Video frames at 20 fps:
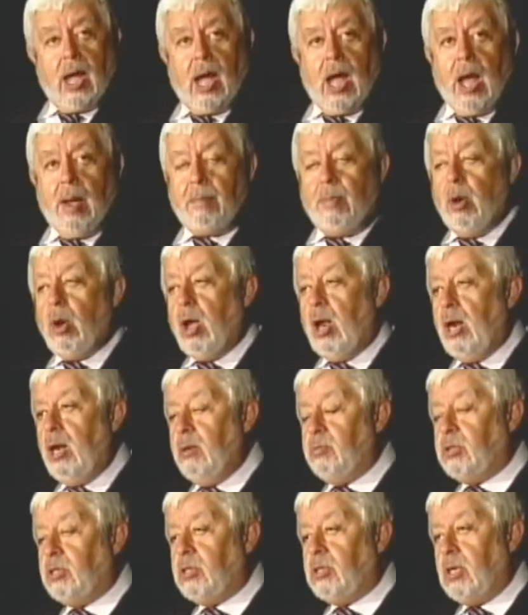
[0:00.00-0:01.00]

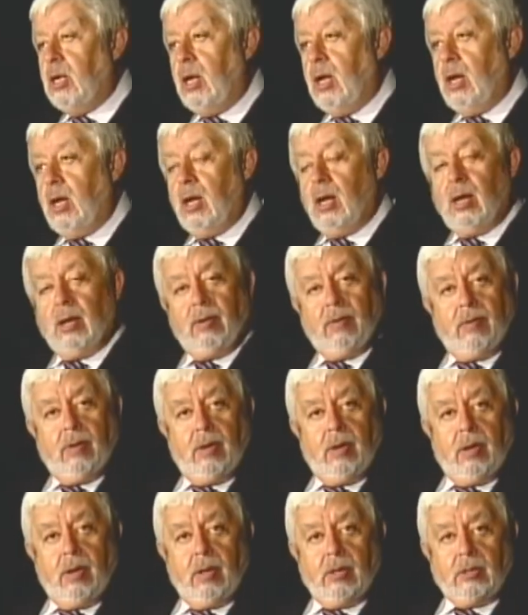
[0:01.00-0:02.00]
apocalypse uh,
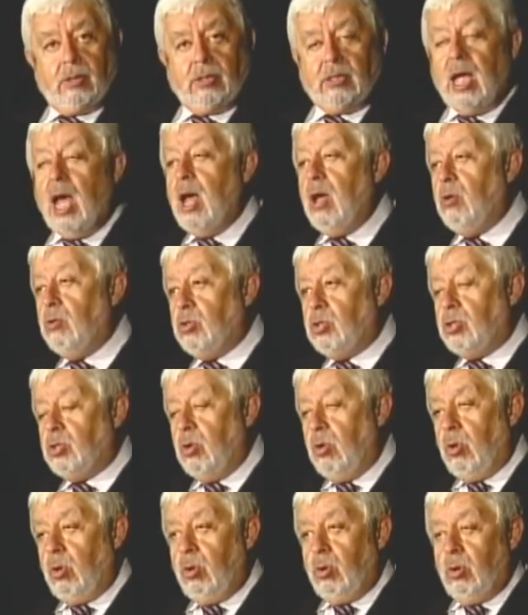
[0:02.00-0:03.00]
uh, sounds,
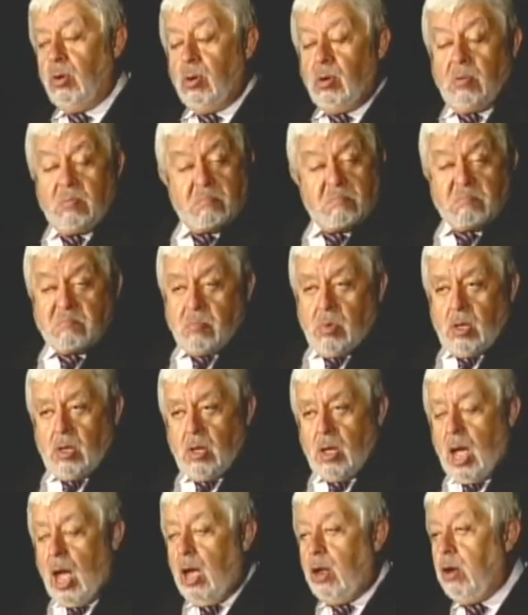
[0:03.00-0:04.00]
or
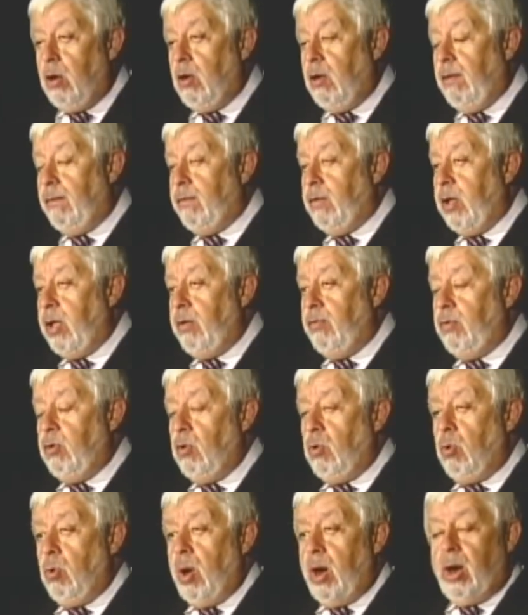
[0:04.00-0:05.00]
I don't know if
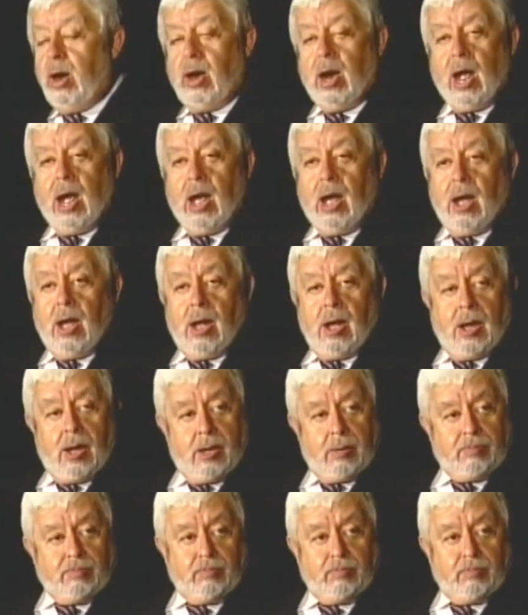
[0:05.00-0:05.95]
you were uh,